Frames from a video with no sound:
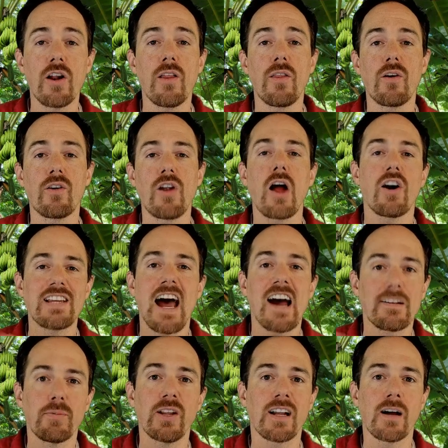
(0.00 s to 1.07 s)
or not our
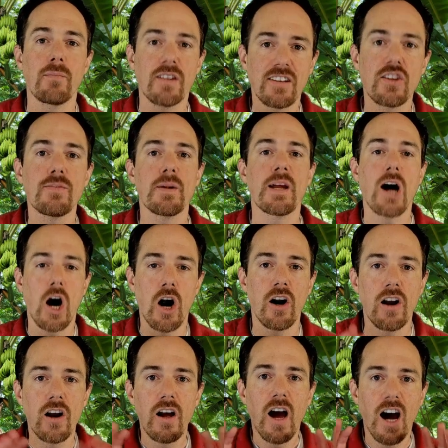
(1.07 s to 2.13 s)
taxable income, excuse me,
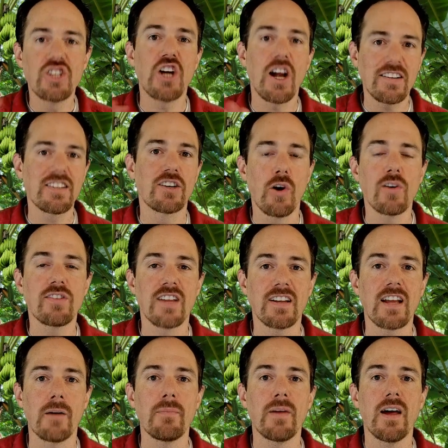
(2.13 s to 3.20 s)
our adjusted gross
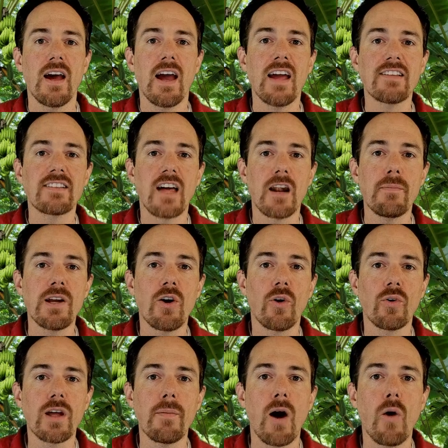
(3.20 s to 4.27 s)
income is going to be
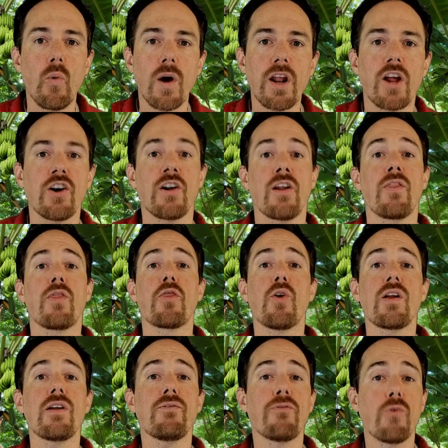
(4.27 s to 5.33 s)
only about
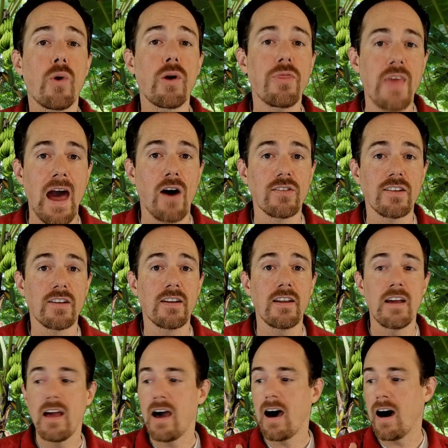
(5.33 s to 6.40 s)
$134,000
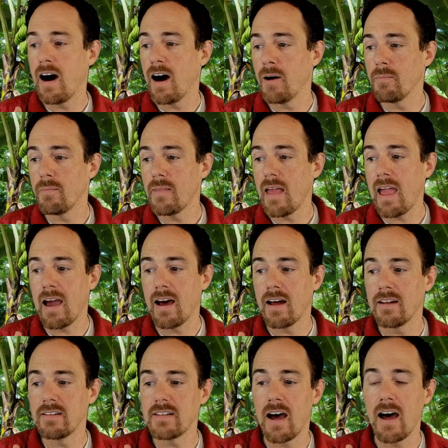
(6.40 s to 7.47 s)

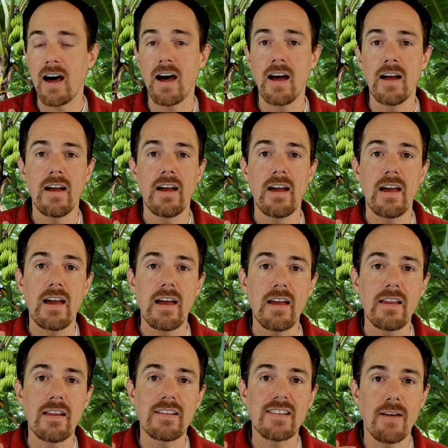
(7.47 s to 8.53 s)
and
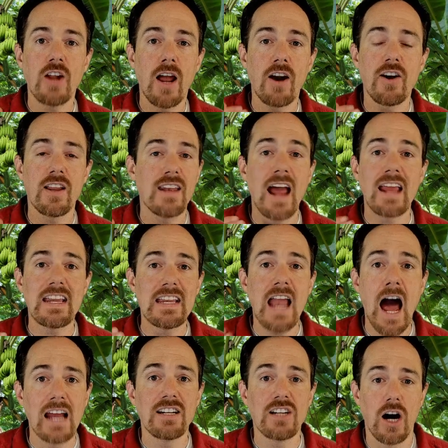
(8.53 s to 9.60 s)

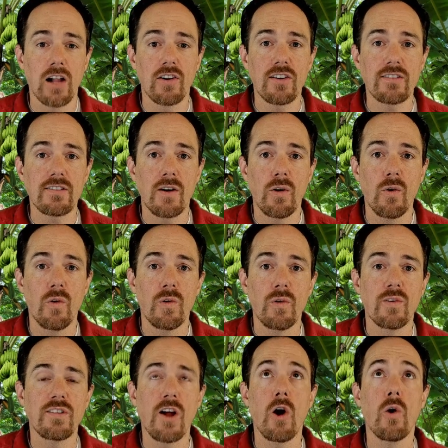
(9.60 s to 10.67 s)
$799.
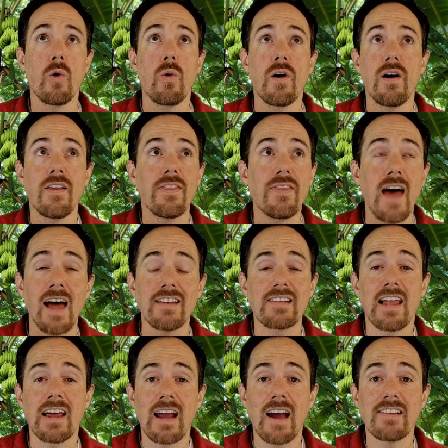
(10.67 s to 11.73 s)
So that's,
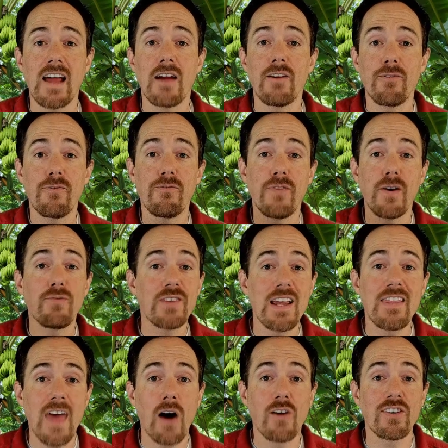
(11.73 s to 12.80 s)
like I say,
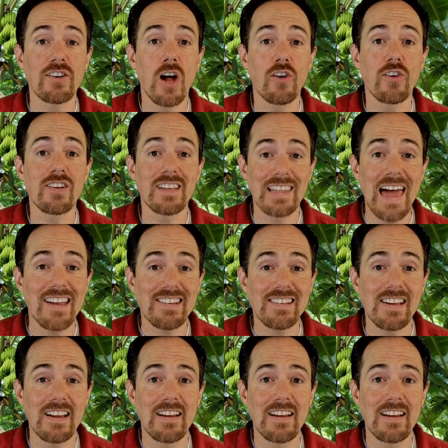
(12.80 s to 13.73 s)
$15,000 less,